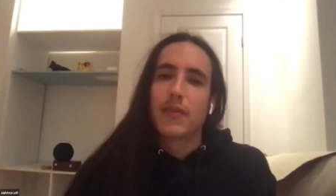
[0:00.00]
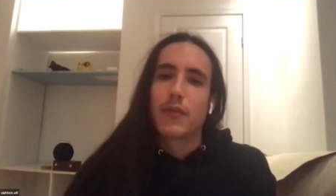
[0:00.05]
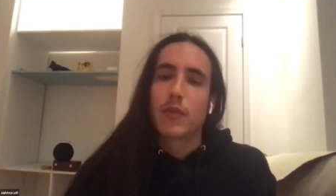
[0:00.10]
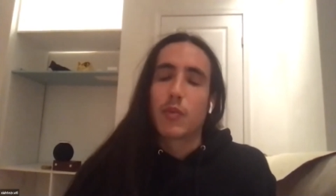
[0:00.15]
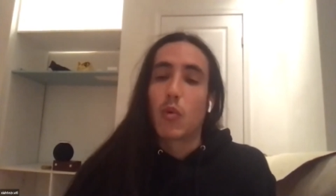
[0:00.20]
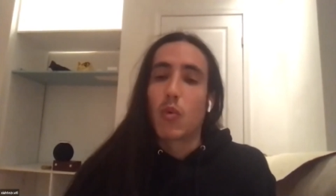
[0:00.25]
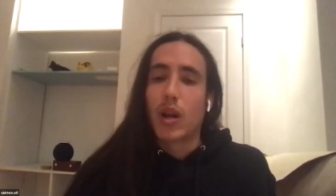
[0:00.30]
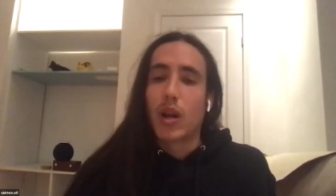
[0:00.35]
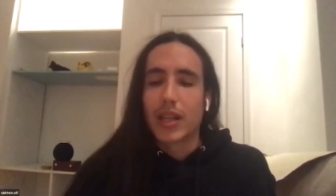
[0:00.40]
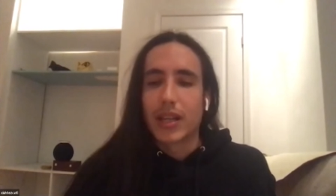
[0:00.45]

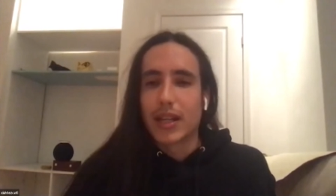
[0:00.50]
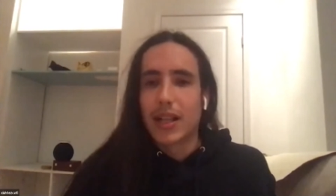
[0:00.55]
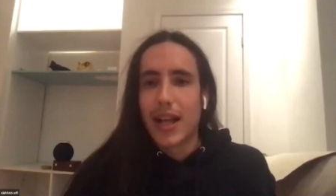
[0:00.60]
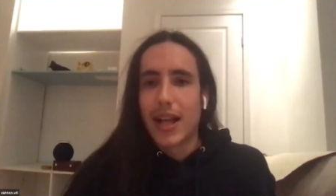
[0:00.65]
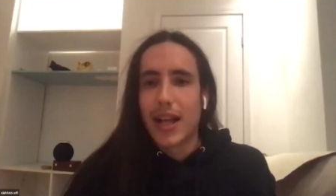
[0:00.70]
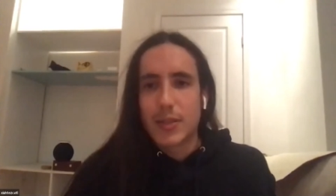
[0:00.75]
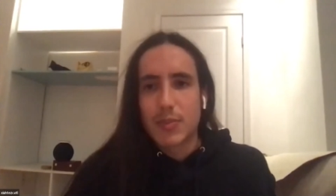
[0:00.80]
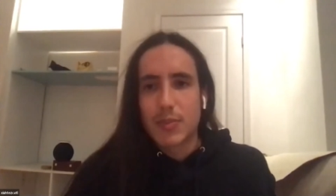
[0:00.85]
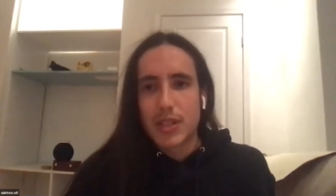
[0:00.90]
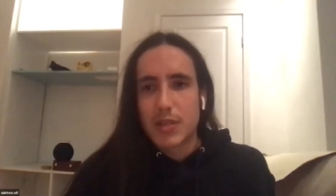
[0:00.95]
from a working
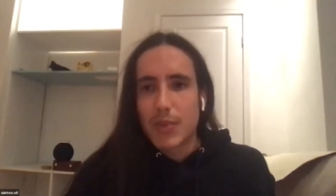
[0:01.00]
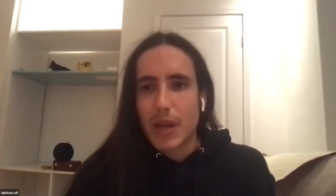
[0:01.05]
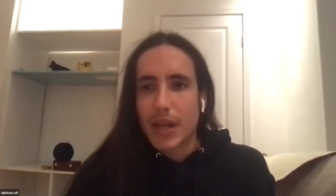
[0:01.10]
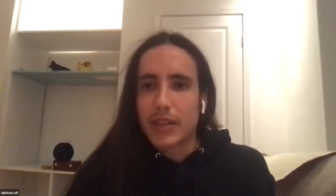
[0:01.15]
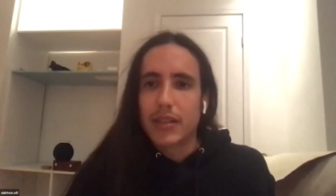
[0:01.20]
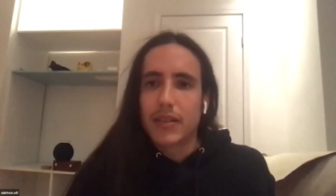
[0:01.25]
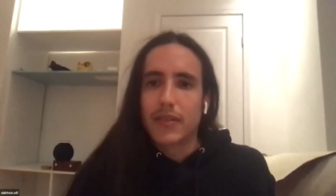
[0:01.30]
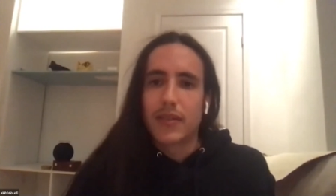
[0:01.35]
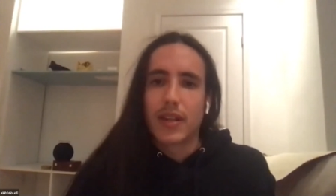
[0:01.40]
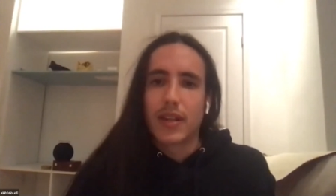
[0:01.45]
class
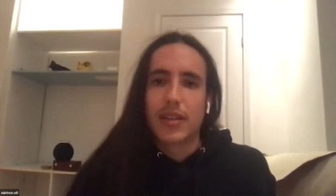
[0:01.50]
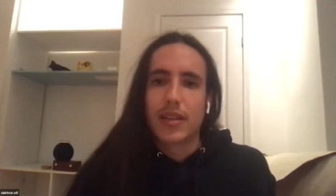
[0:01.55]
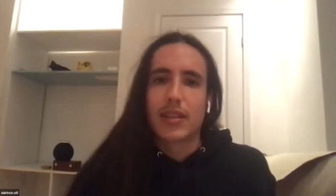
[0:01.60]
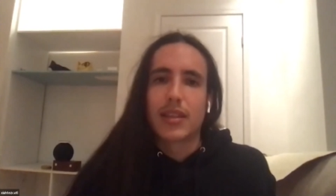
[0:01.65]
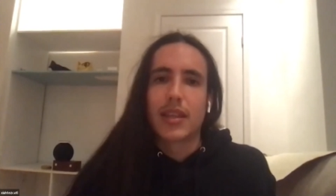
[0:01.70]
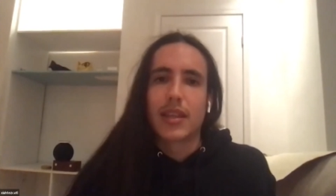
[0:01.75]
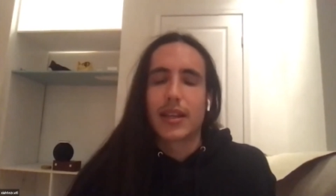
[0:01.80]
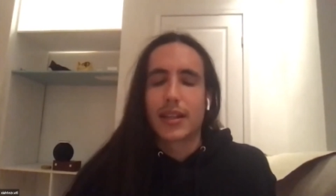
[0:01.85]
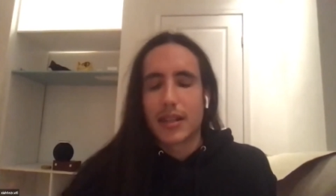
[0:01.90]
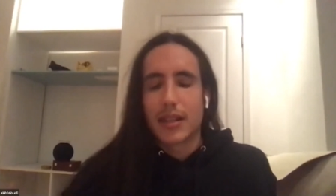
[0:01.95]
perspective and i
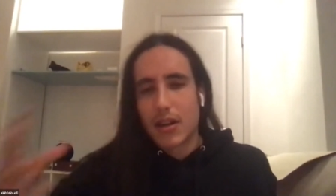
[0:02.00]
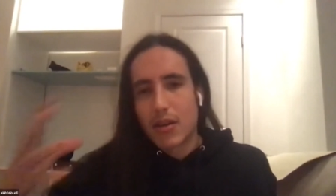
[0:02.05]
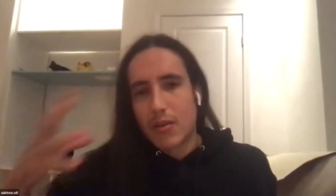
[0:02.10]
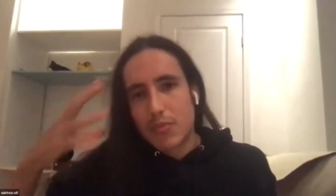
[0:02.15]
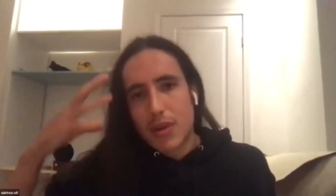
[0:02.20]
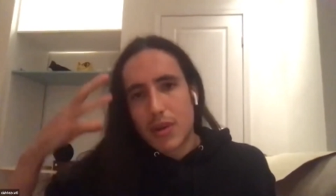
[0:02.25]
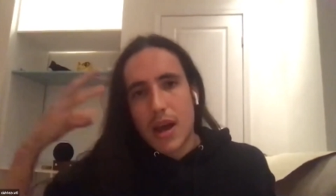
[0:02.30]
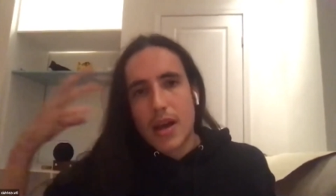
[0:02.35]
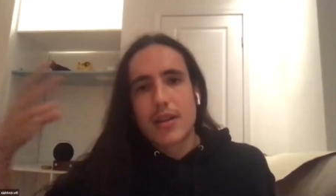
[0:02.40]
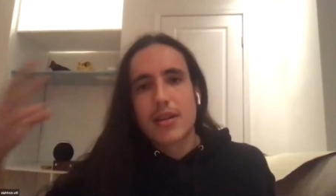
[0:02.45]
think that can
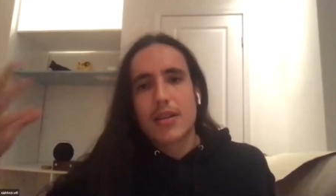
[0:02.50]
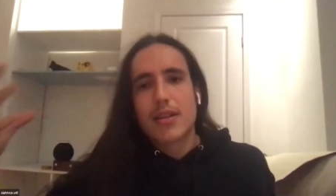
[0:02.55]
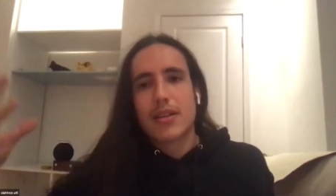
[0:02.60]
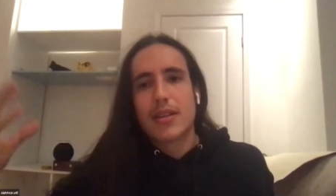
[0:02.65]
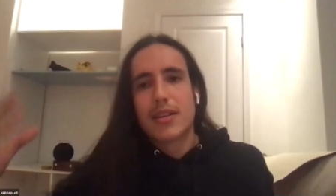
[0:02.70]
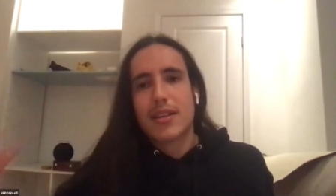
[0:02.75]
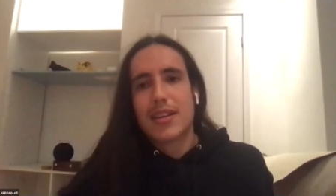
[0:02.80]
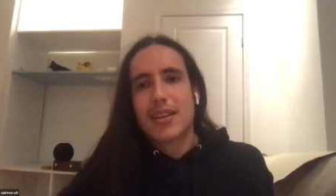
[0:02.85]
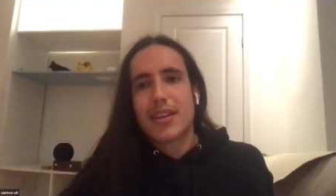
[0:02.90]
help broaden